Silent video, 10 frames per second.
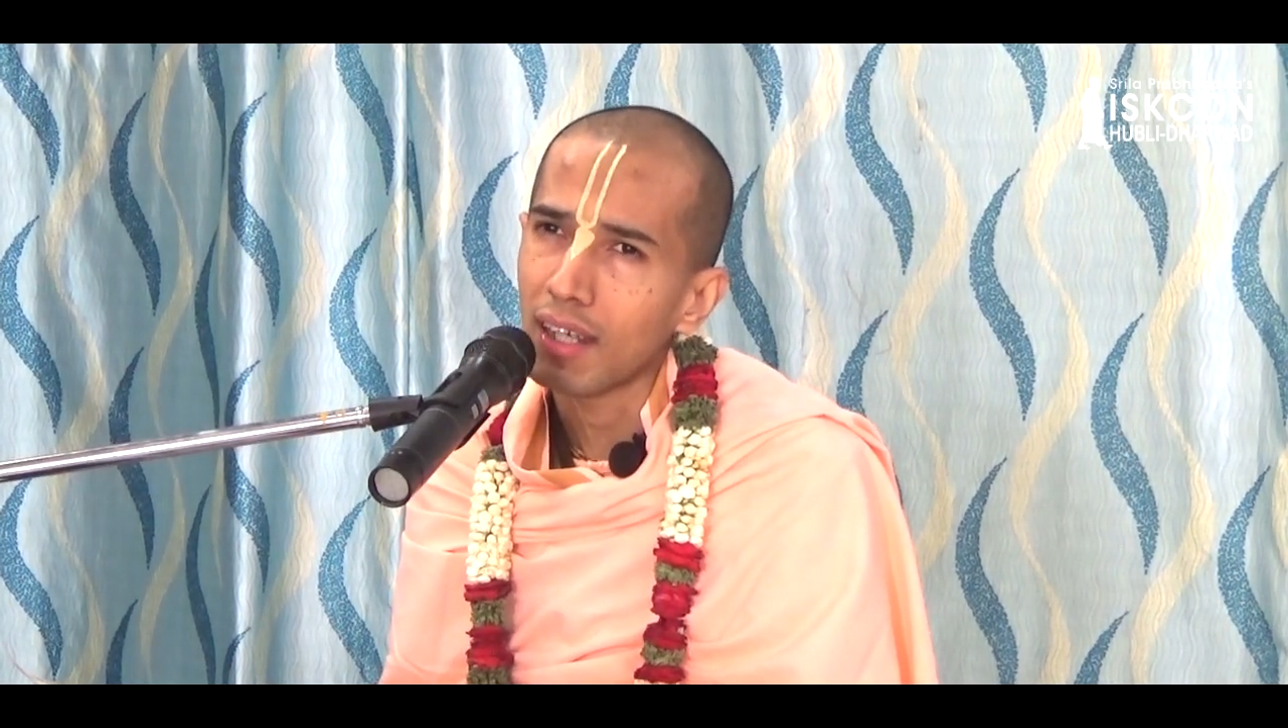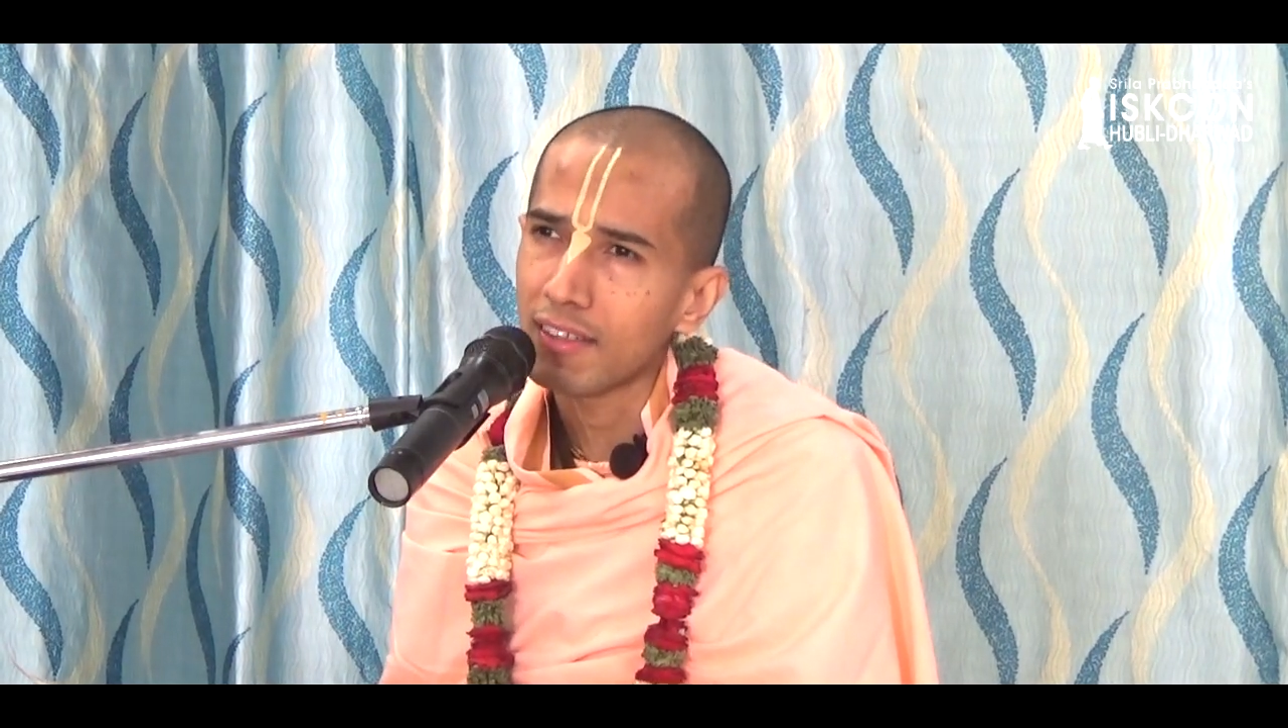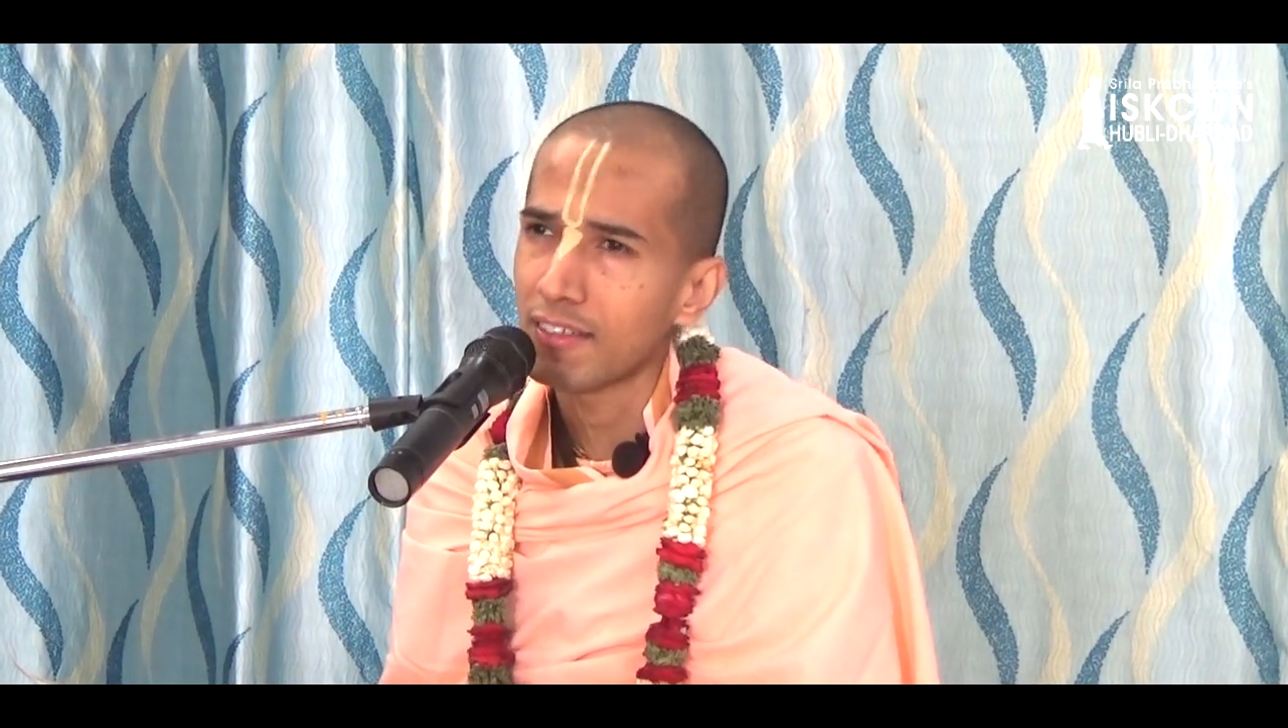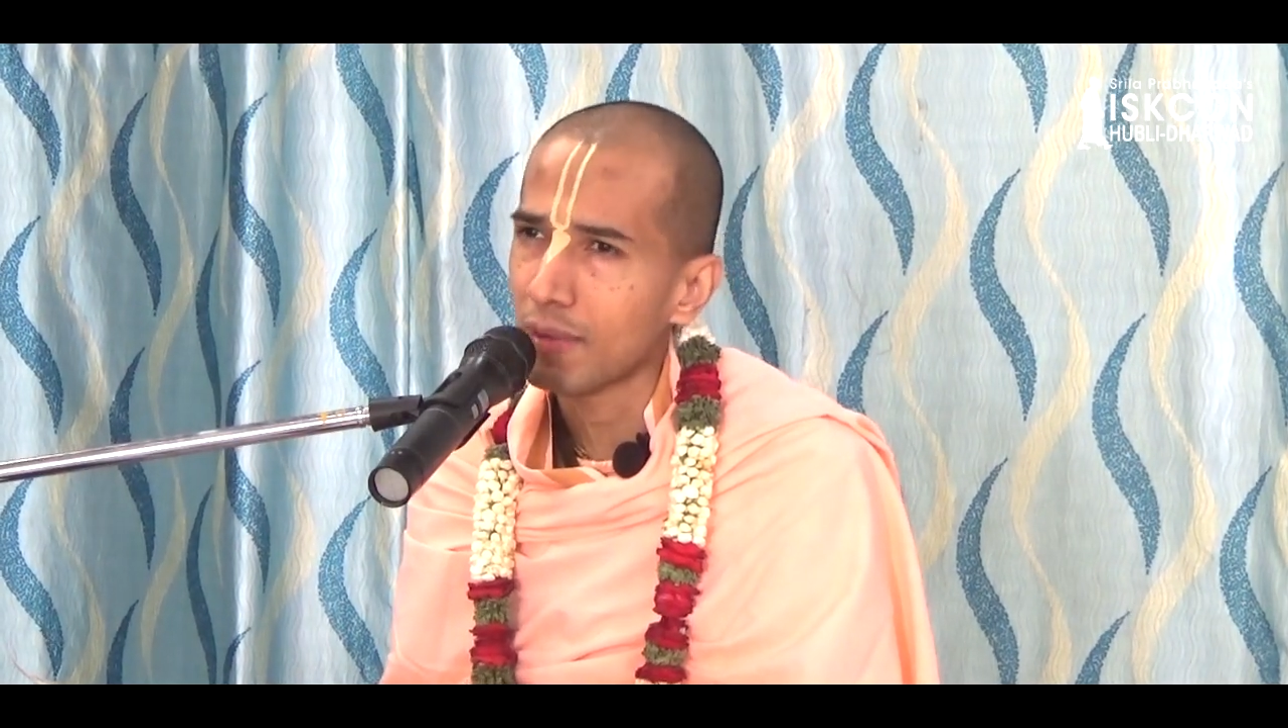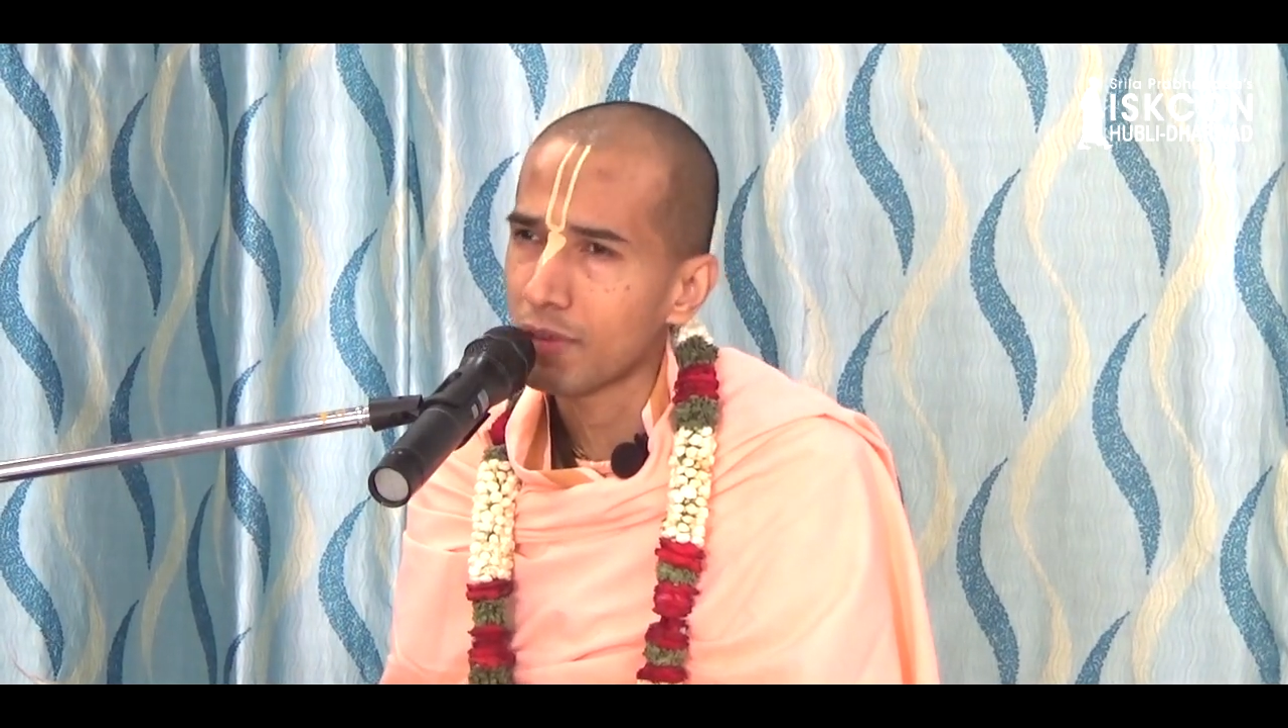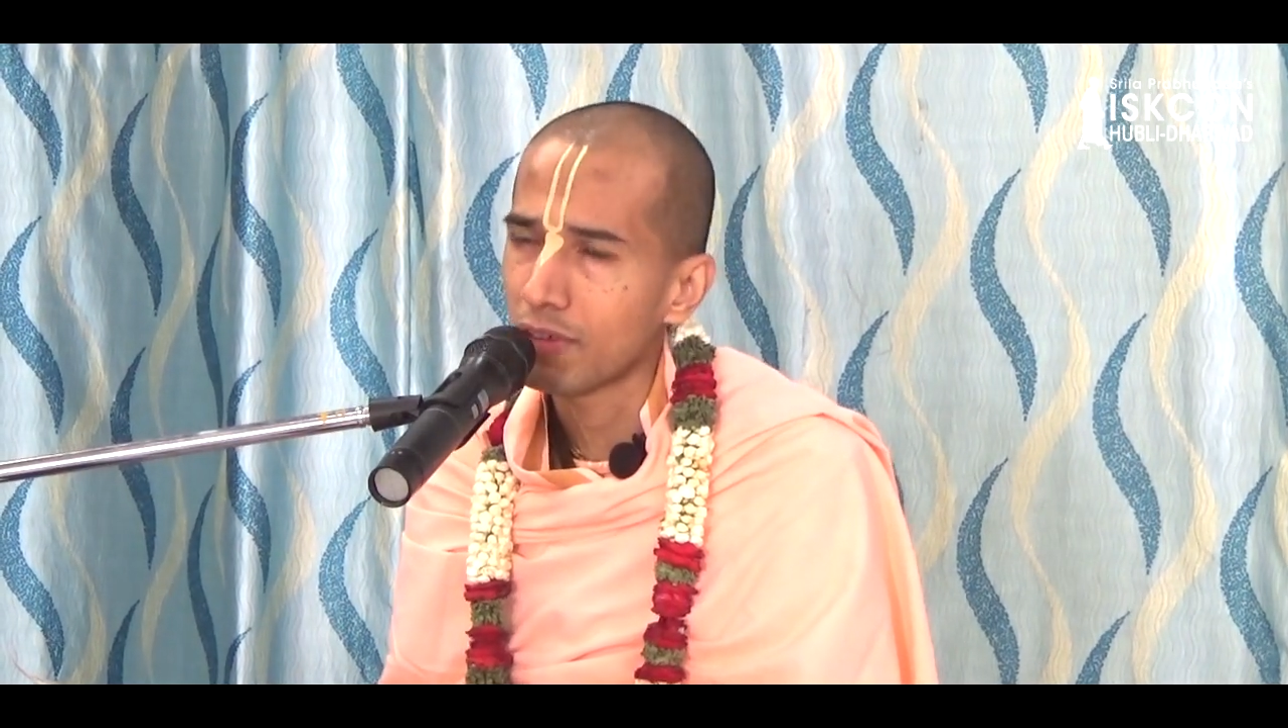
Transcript: accepts